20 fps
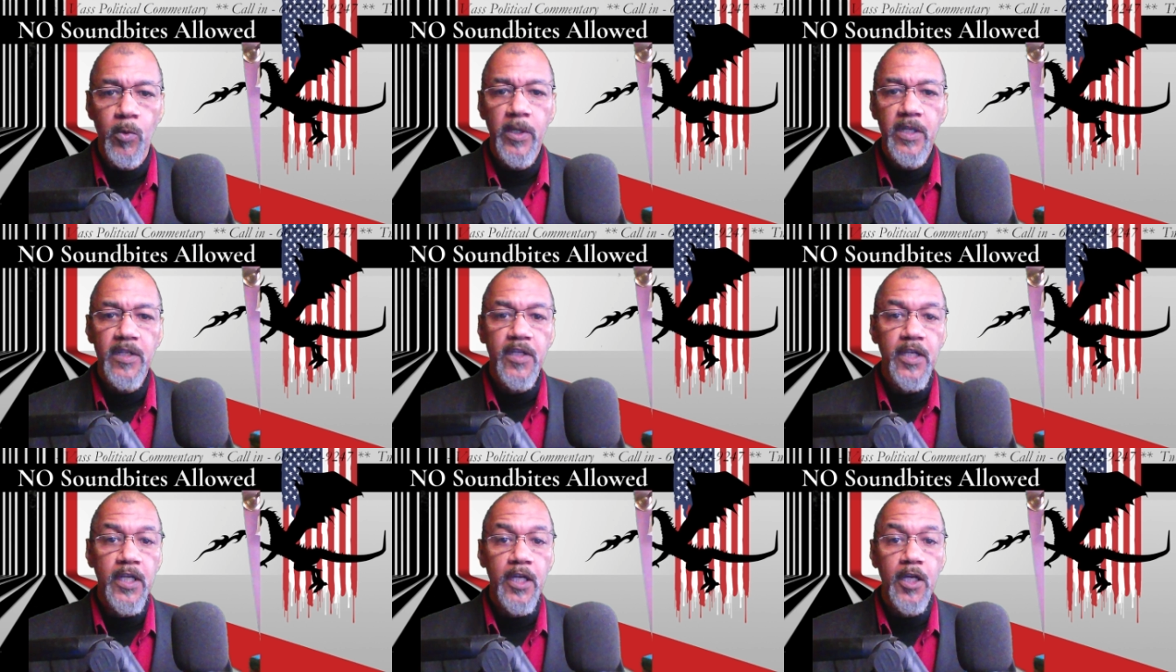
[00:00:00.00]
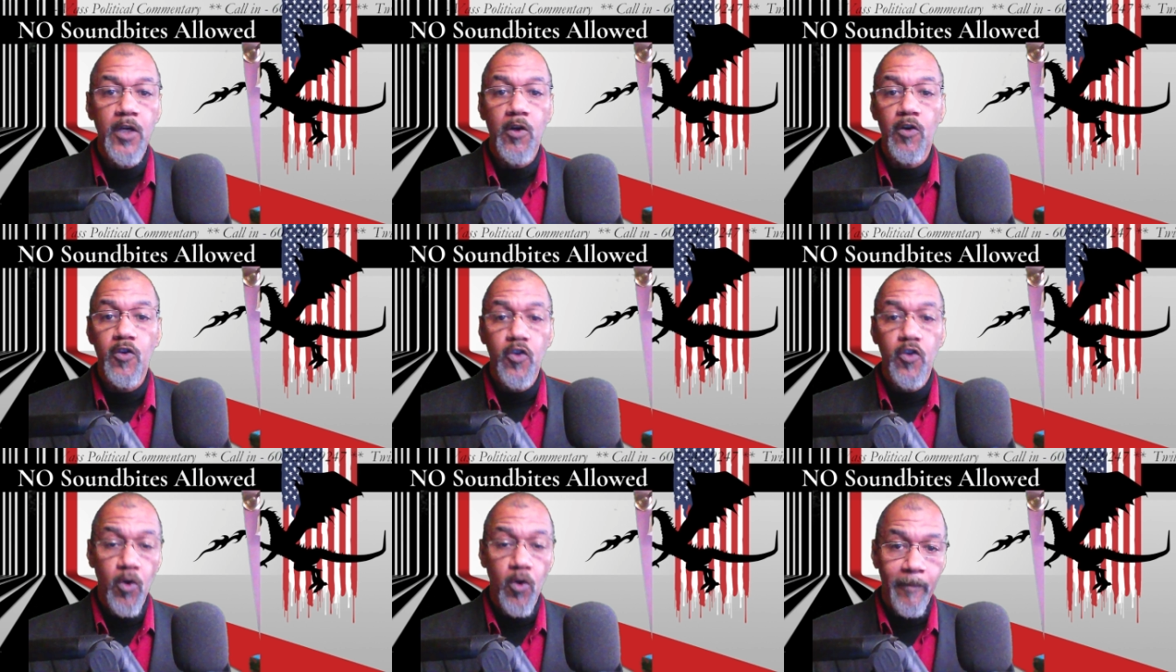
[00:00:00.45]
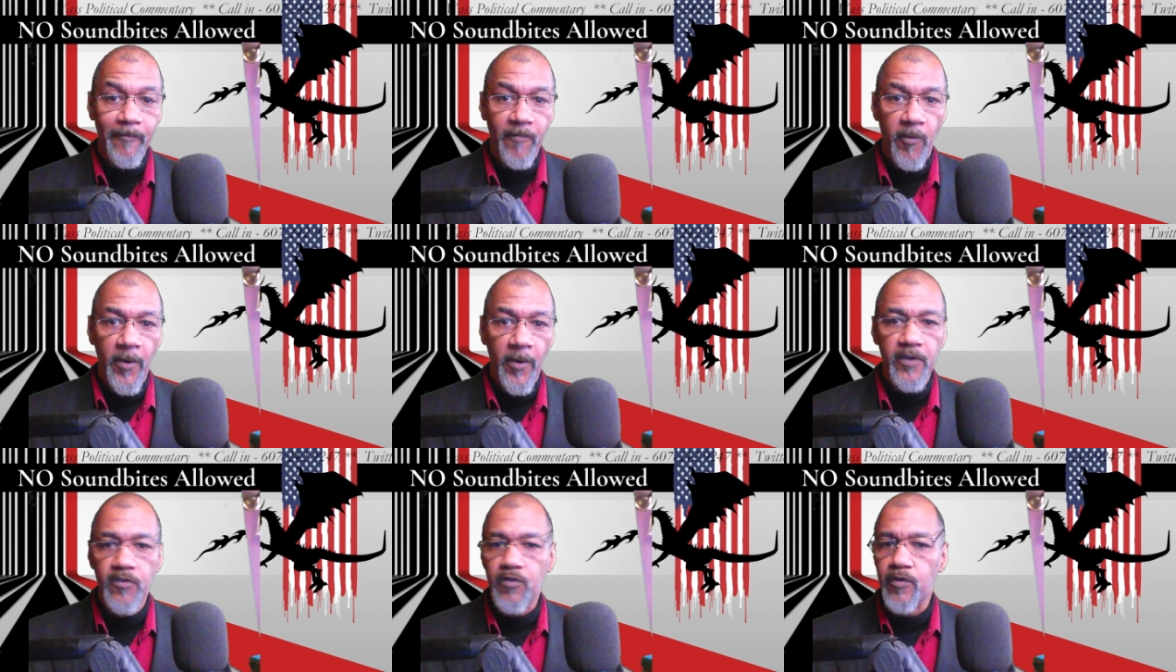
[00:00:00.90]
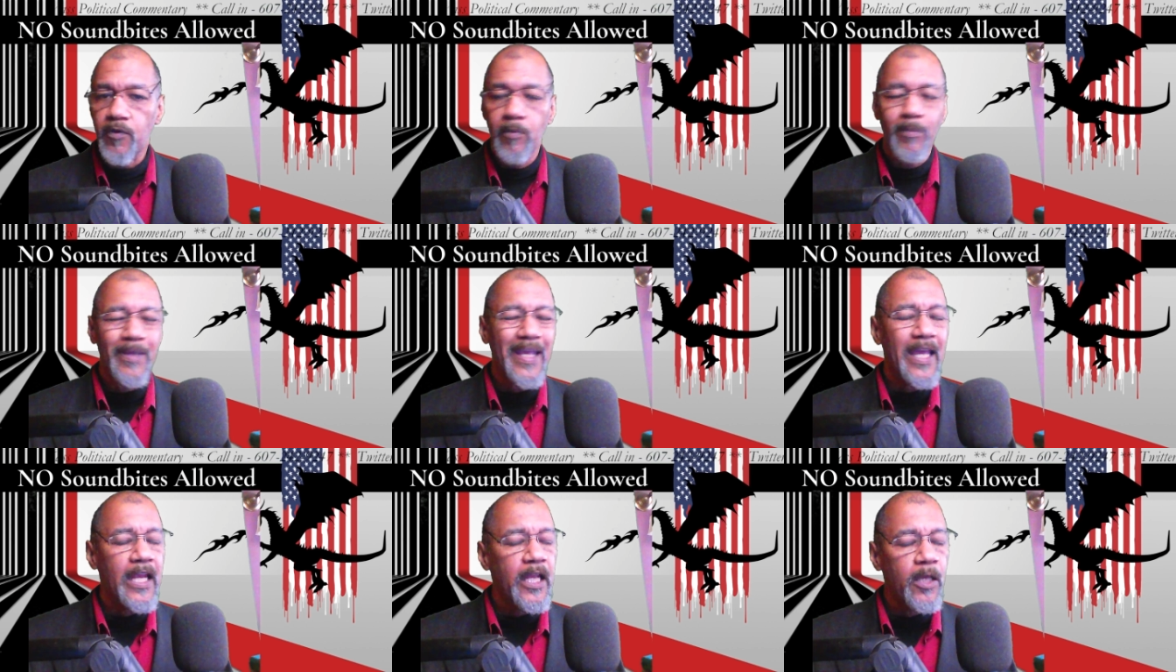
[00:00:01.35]
to hear your voice from
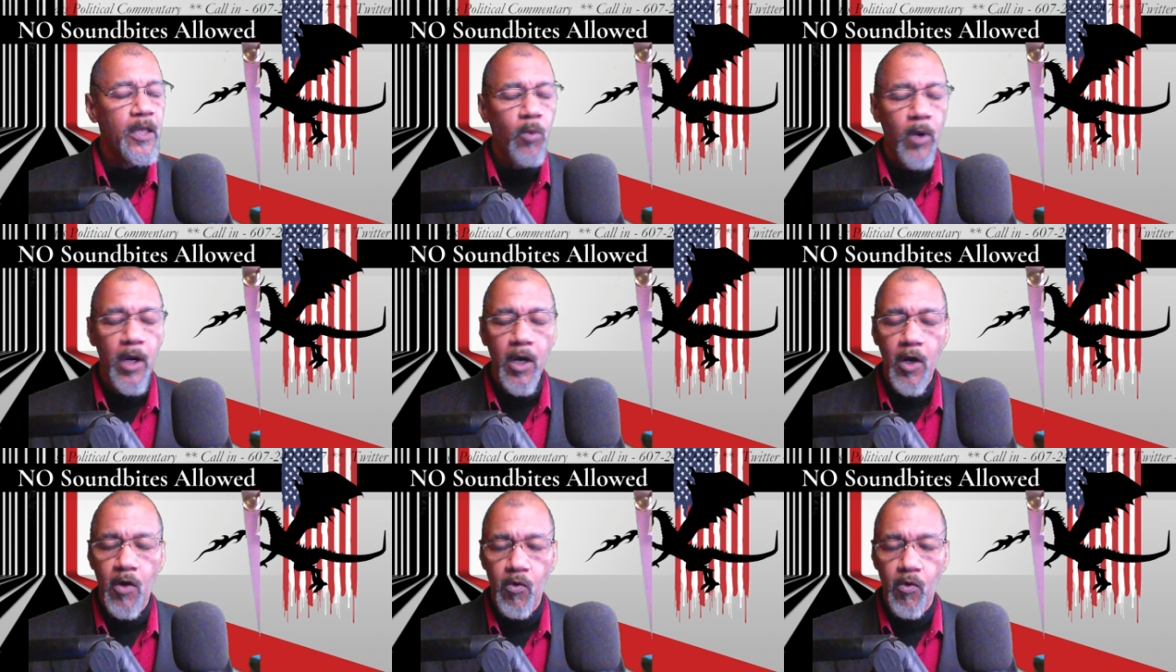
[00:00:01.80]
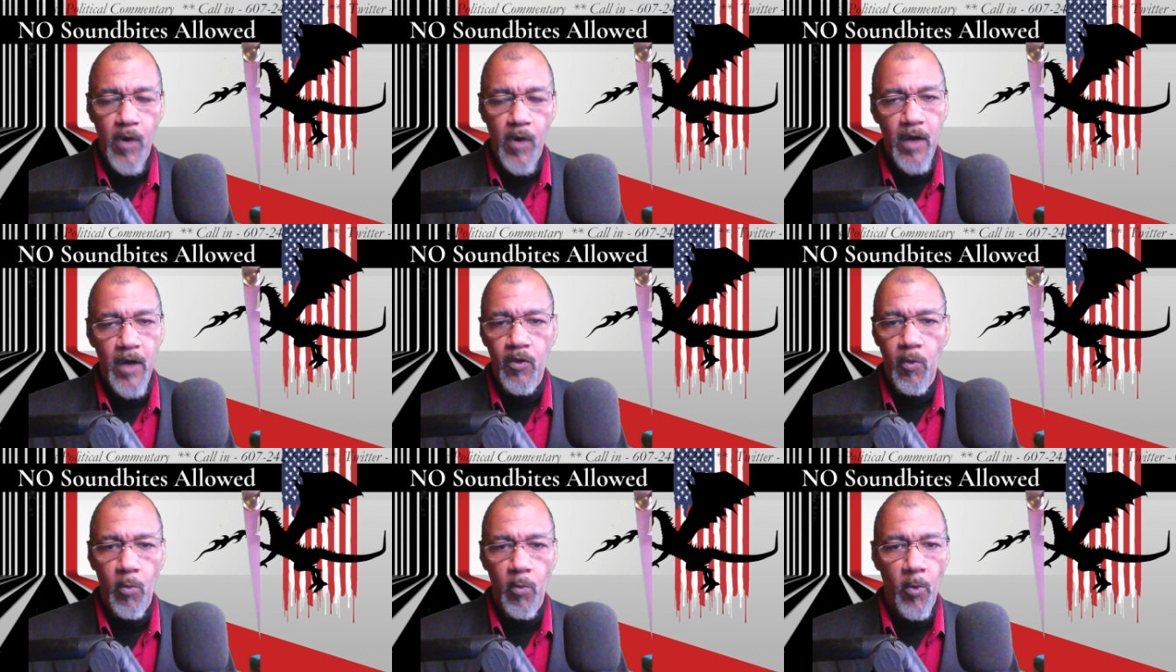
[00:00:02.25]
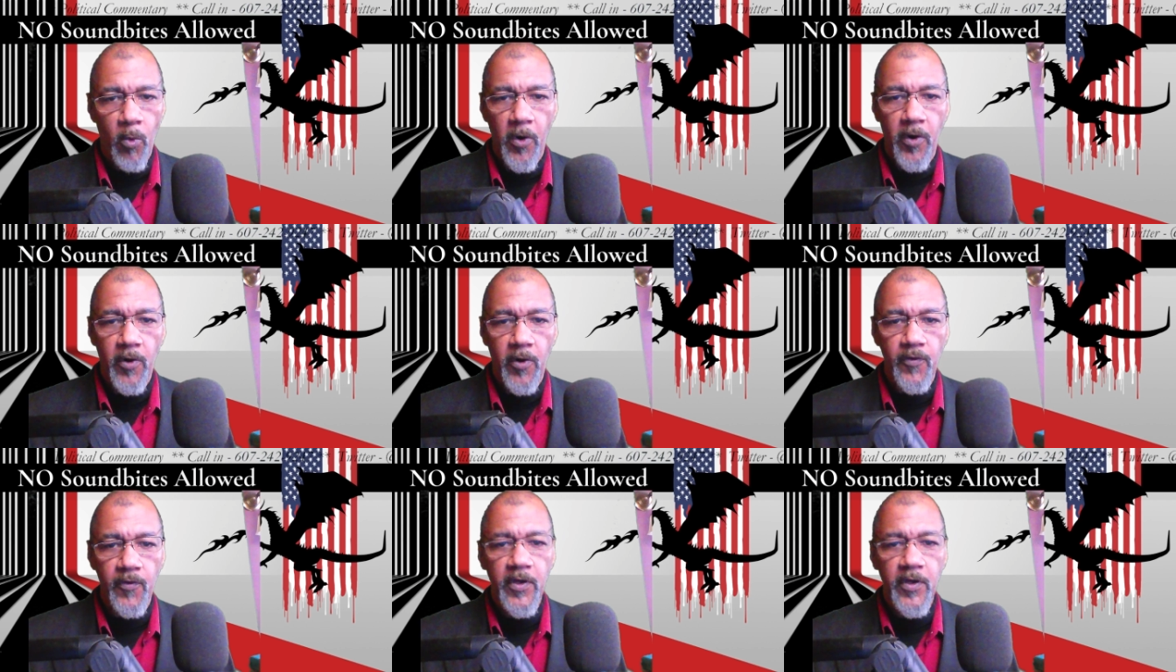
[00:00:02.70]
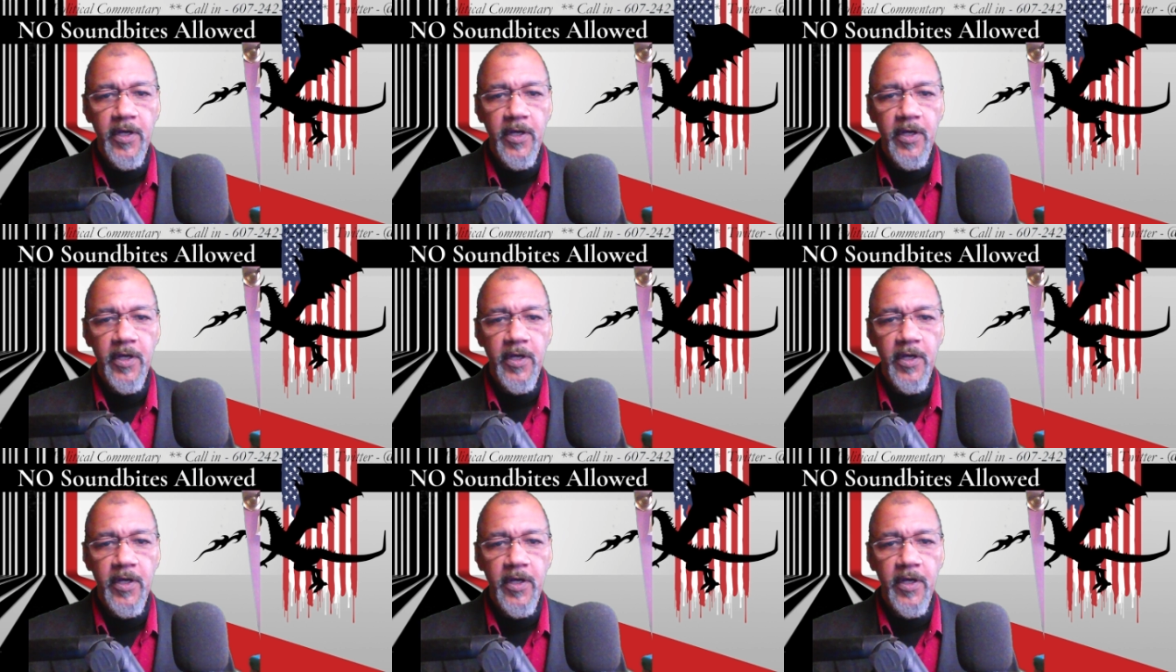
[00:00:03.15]
anywhere around the world,